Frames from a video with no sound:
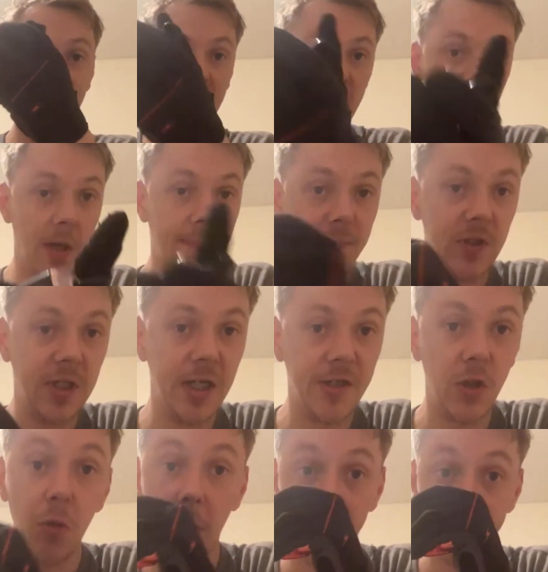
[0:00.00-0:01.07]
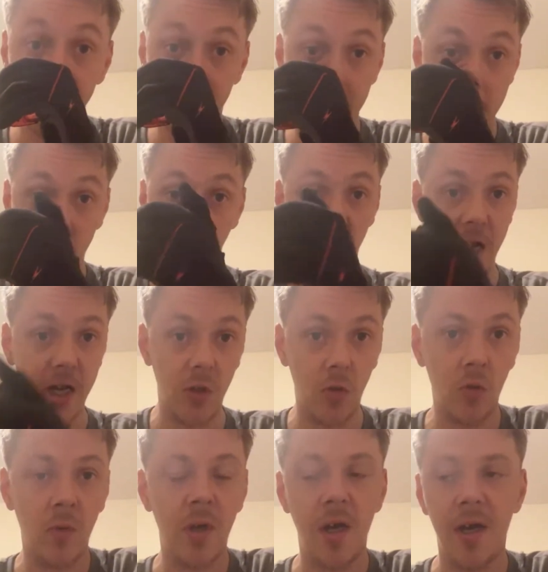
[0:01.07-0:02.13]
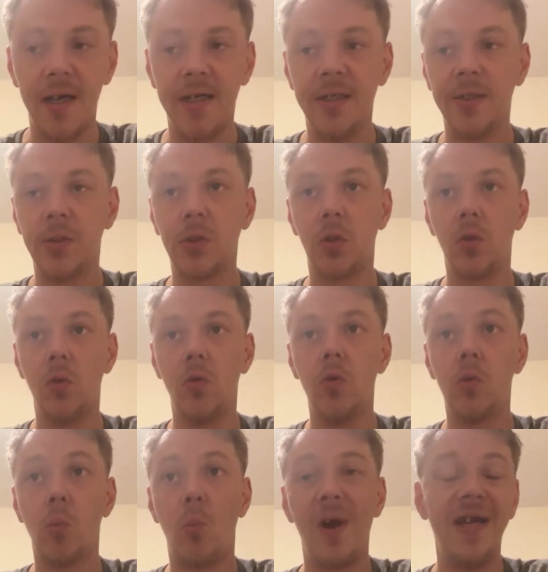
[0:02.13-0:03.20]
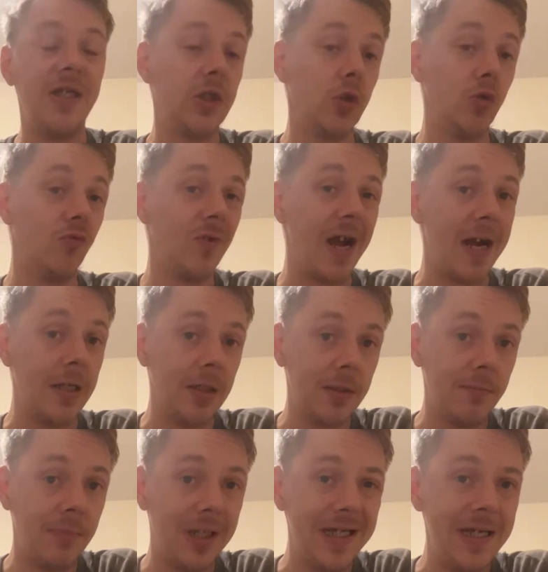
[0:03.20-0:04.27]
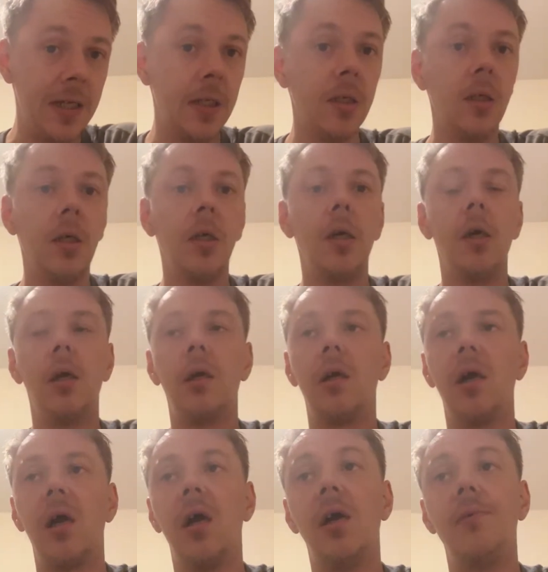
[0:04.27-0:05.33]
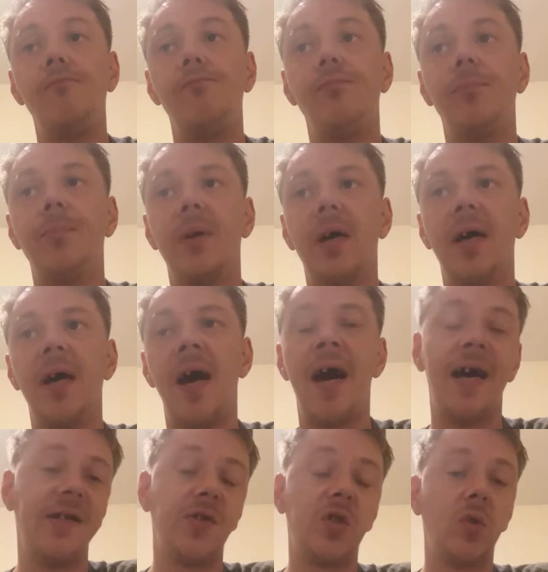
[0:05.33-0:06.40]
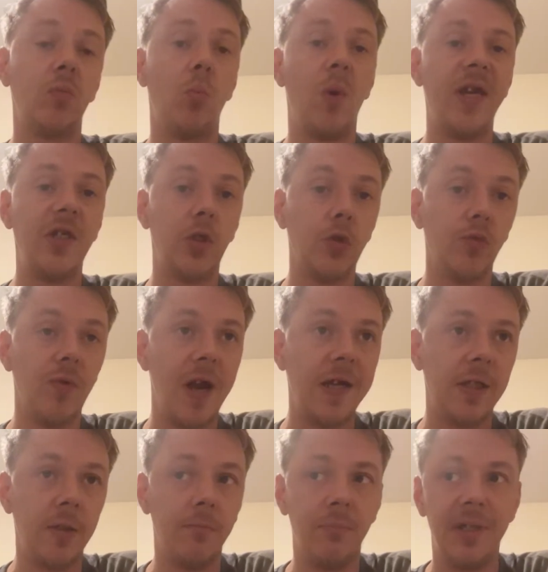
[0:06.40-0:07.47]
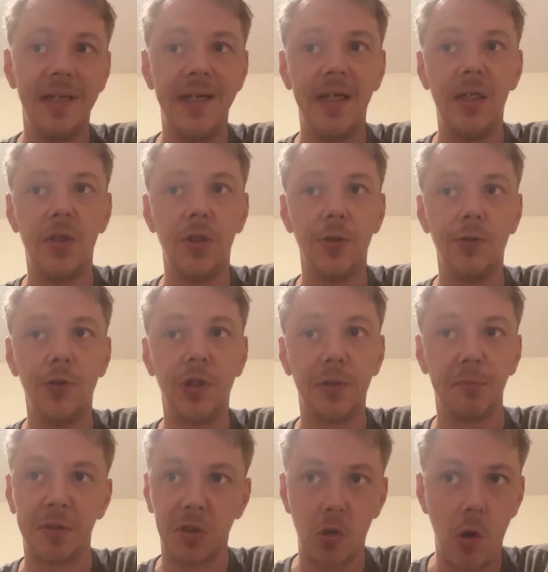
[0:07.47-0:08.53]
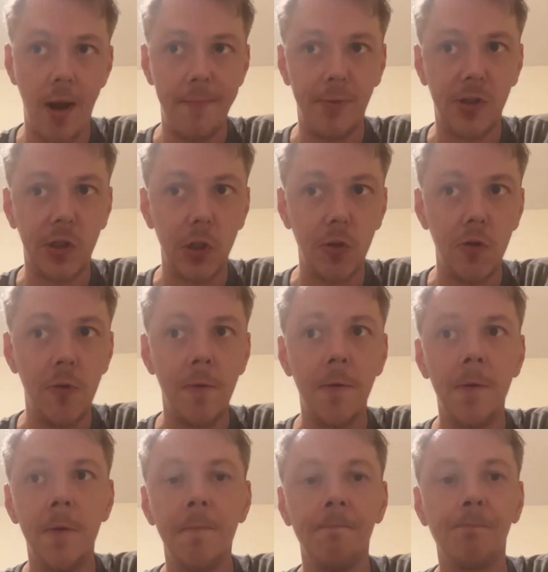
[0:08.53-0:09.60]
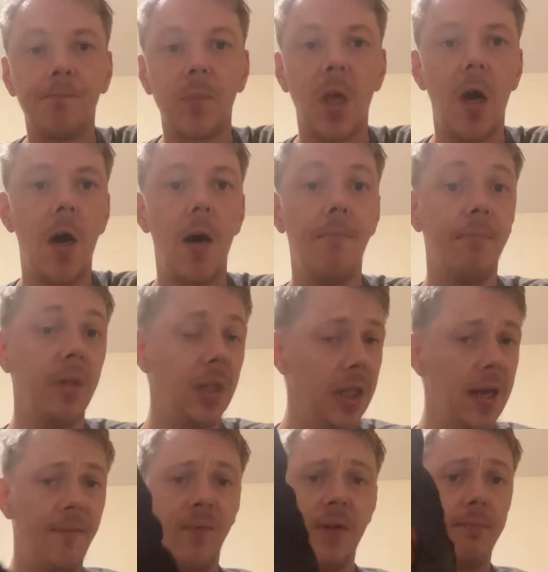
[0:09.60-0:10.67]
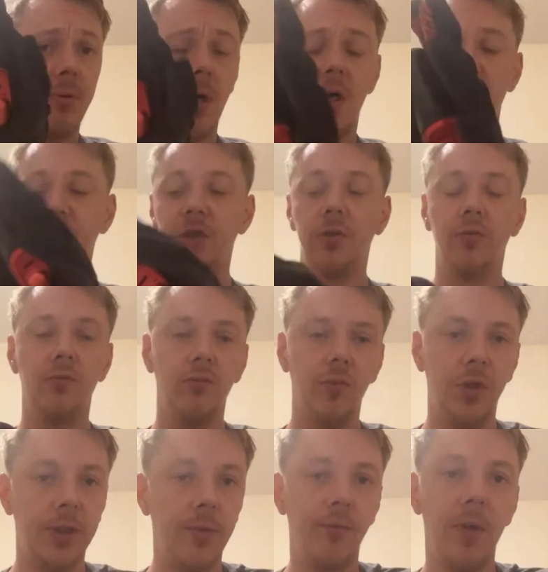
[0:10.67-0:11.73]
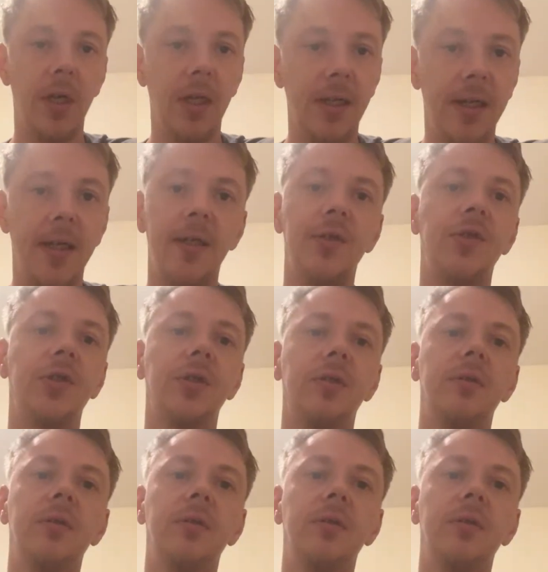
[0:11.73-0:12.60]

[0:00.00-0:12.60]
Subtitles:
So obviously I do want to promote a channel. It's called Way Too Randomly. At Way Too Randomly to subscribe to. Lovely person, she really is.